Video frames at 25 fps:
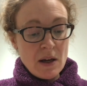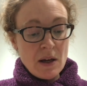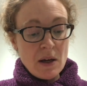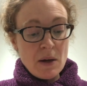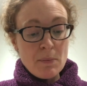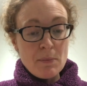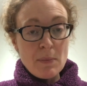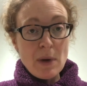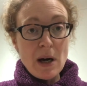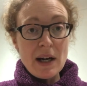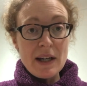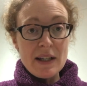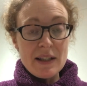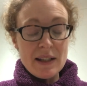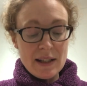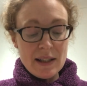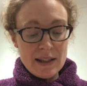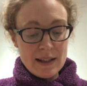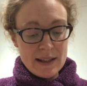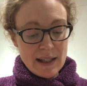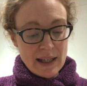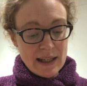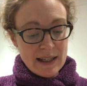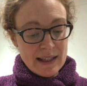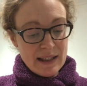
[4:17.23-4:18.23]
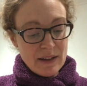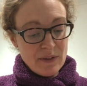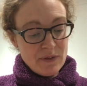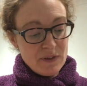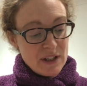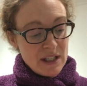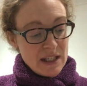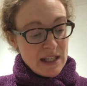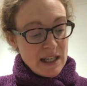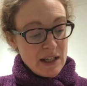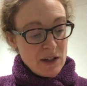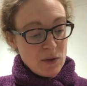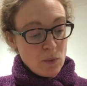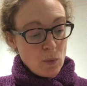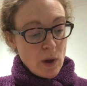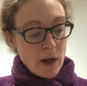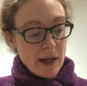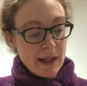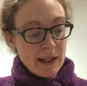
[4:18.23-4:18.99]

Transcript: Midas lifted his wine